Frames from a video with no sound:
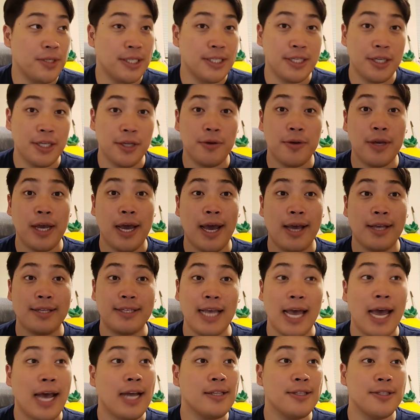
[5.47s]
to see you guys
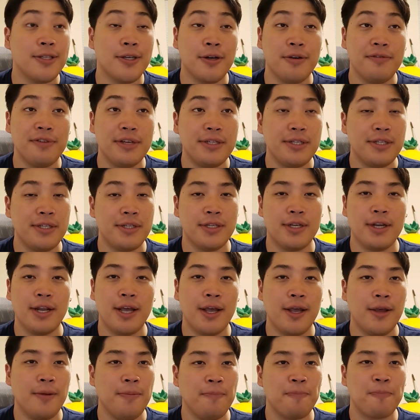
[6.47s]
at service
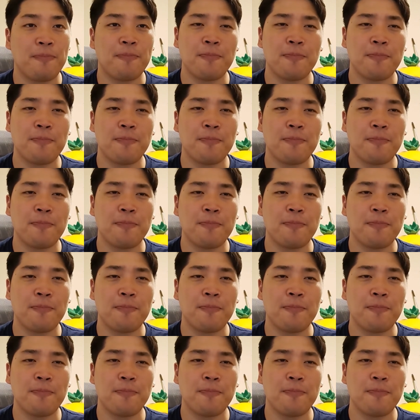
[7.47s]
today.